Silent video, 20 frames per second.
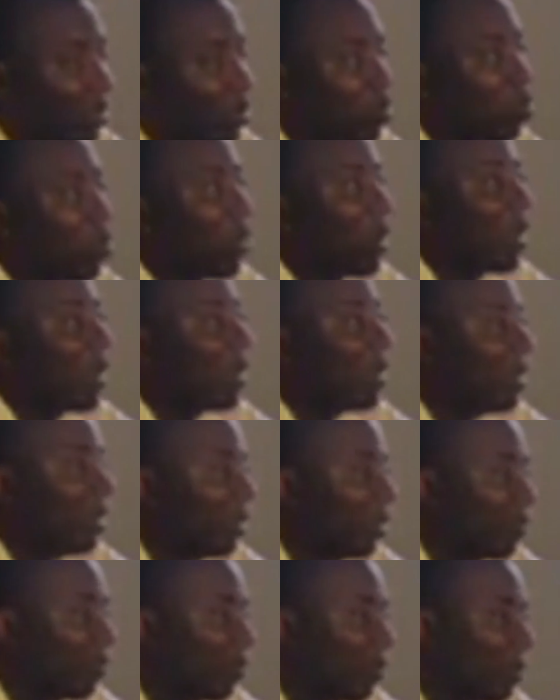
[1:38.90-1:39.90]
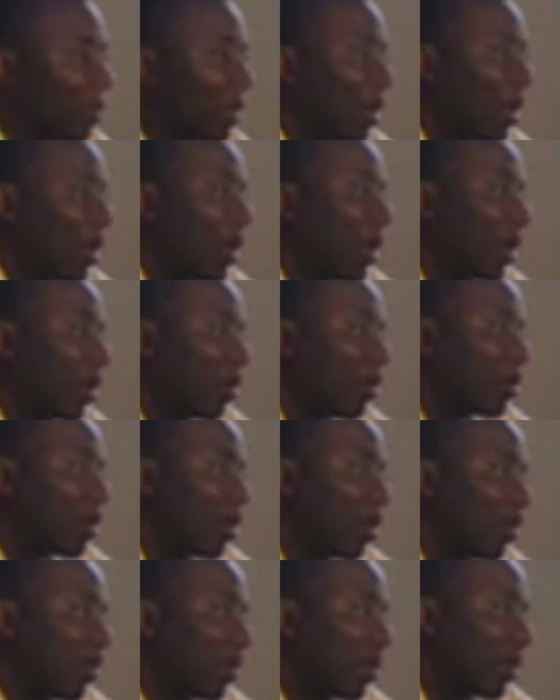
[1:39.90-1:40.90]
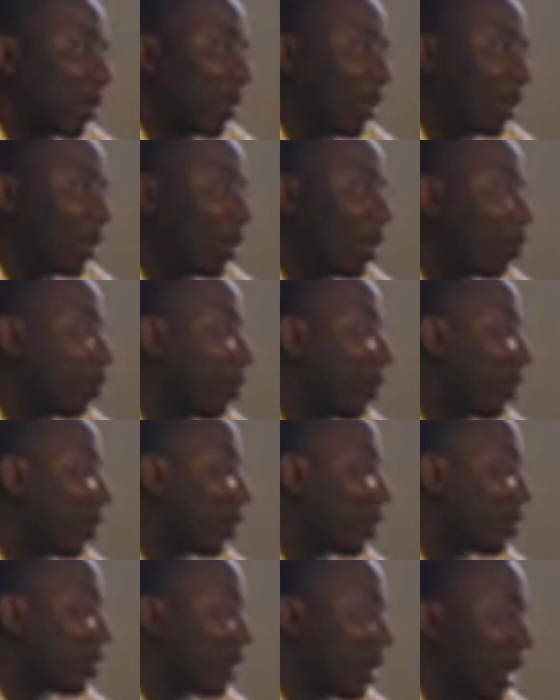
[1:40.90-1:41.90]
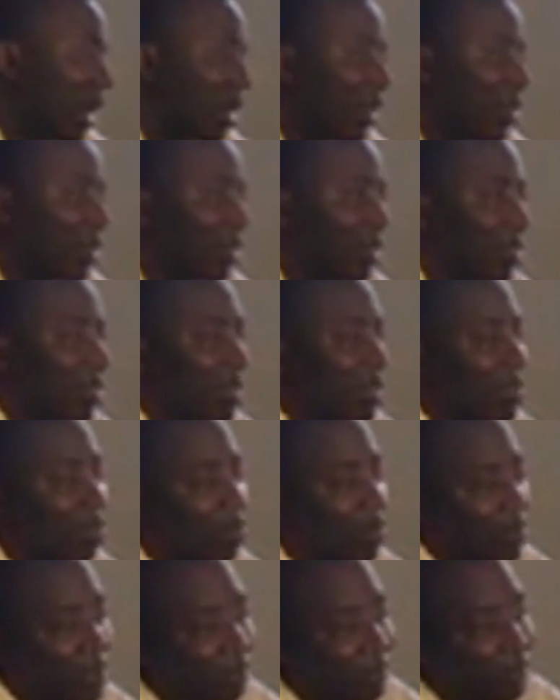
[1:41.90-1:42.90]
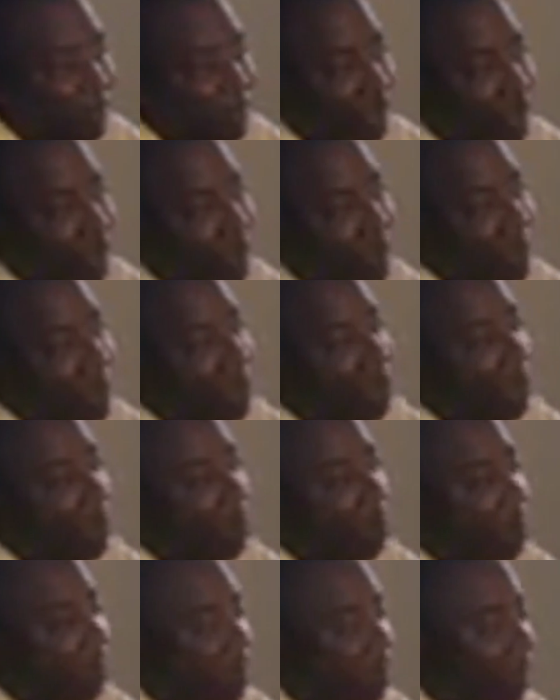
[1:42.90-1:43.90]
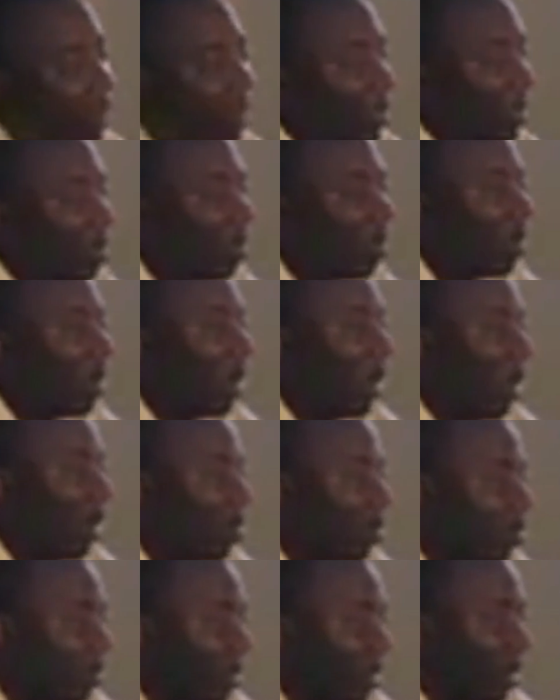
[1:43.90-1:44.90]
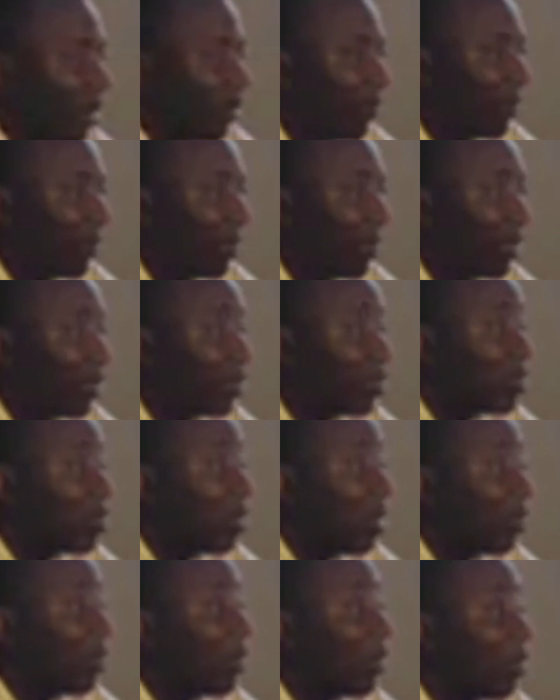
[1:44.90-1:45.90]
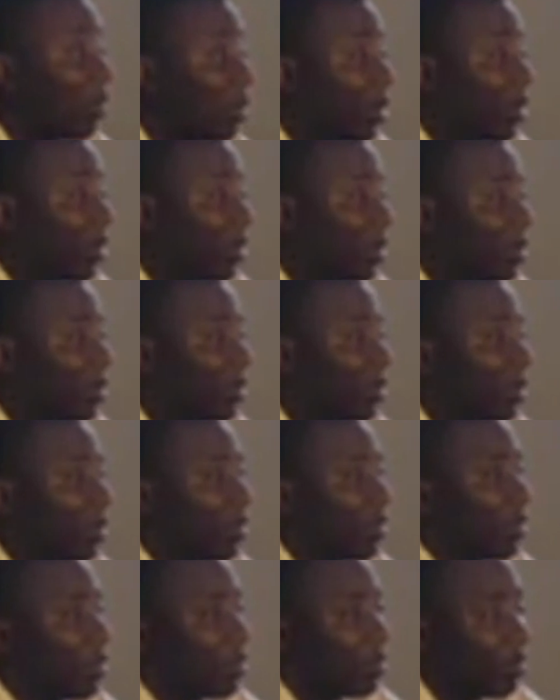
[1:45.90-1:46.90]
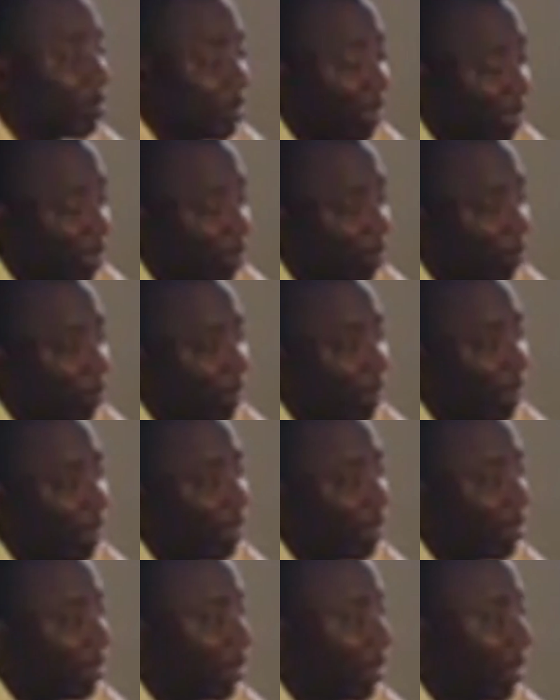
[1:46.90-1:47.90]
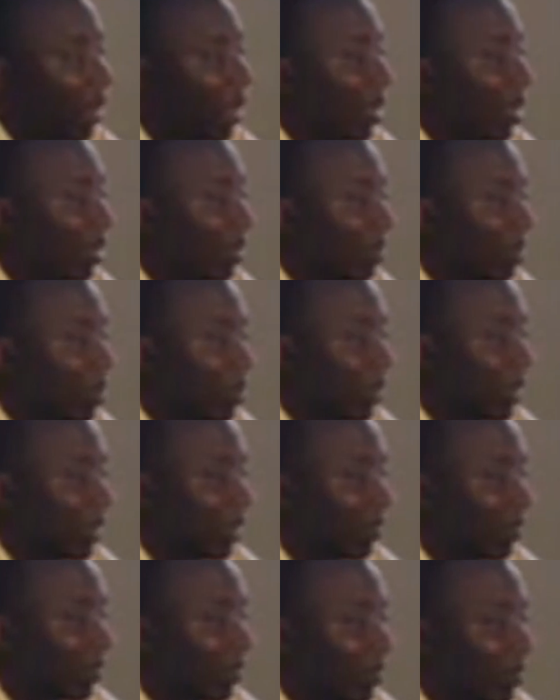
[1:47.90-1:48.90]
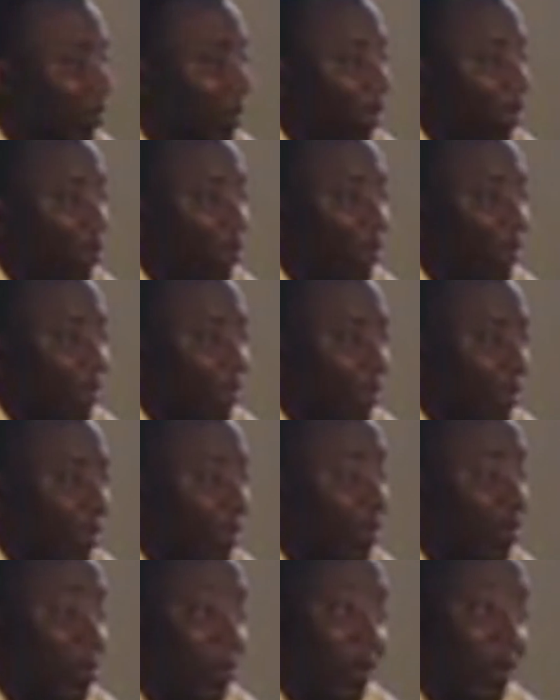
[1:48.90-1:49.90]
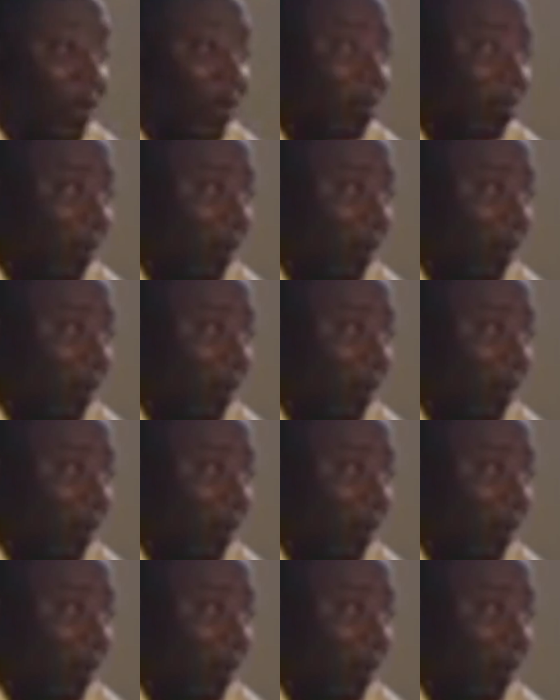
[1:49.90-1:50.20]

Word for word: spread uh, across Africa and will energize, motivate other young Africans who have been looking to take over their respective countries well,